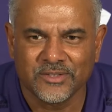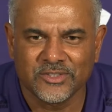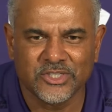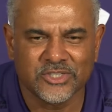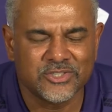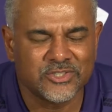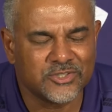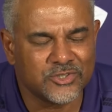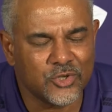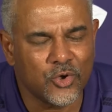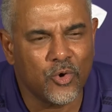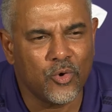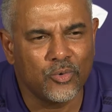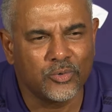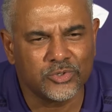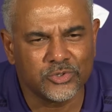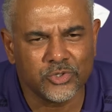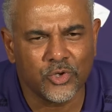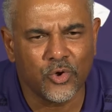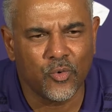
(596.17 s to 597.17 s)
just
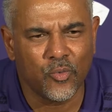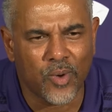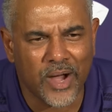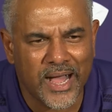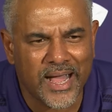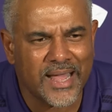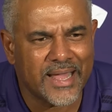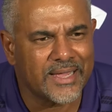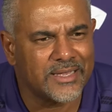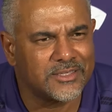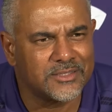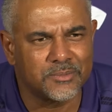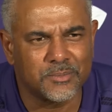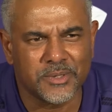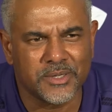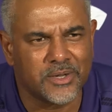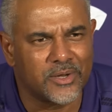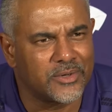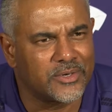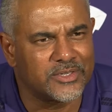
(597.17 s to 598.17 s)
so so wise
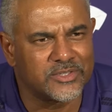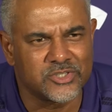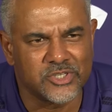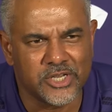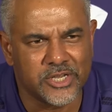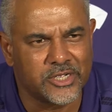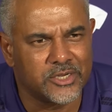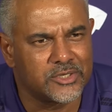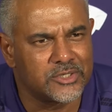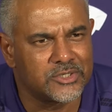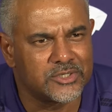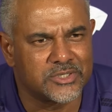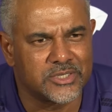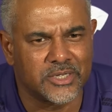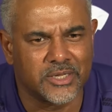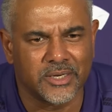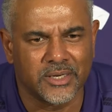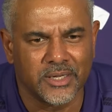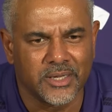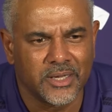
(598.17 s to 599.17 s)
beyond his years
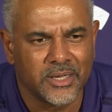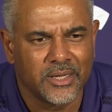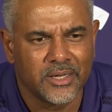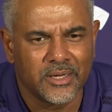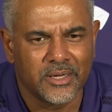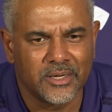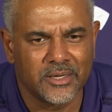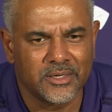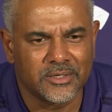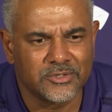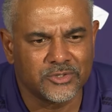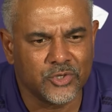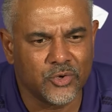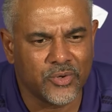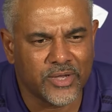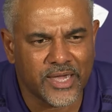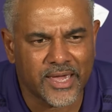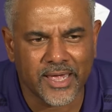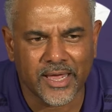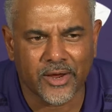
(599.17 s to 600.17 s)
and uh,
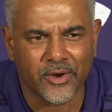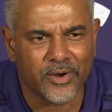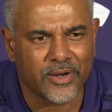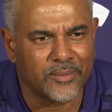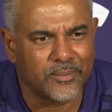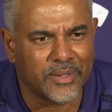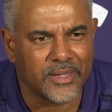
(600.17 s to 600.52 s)
so caring,